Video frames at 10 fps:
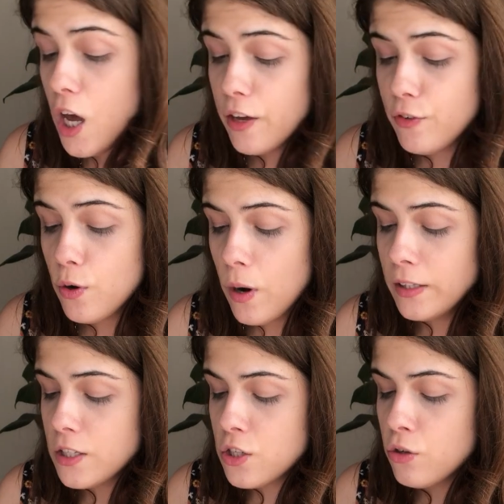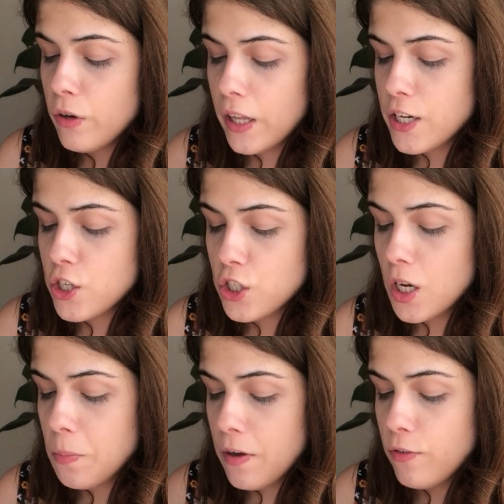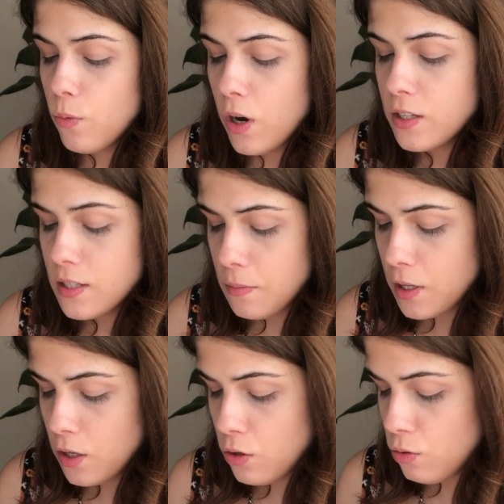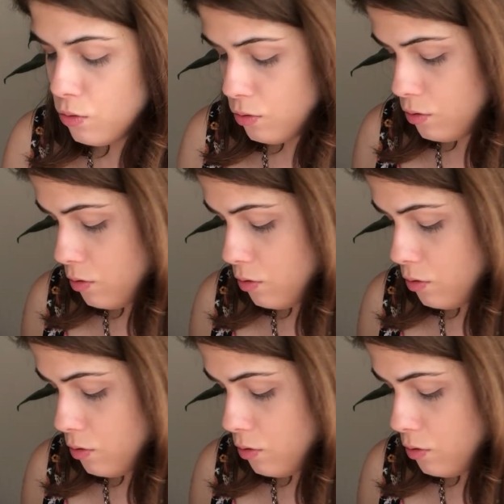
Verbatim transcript: If you want this new relationship, if you want something new,